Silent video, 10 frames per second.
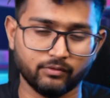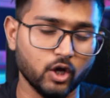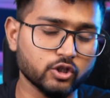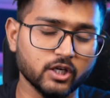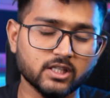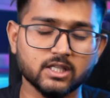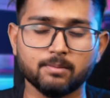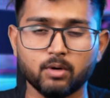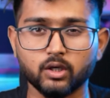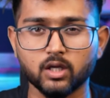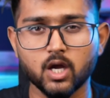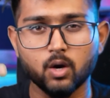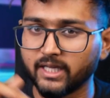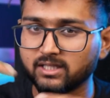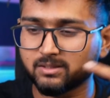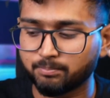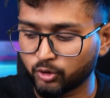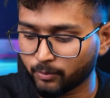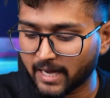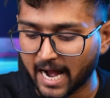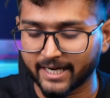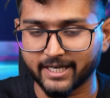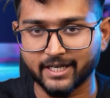We also discussed about what is to be added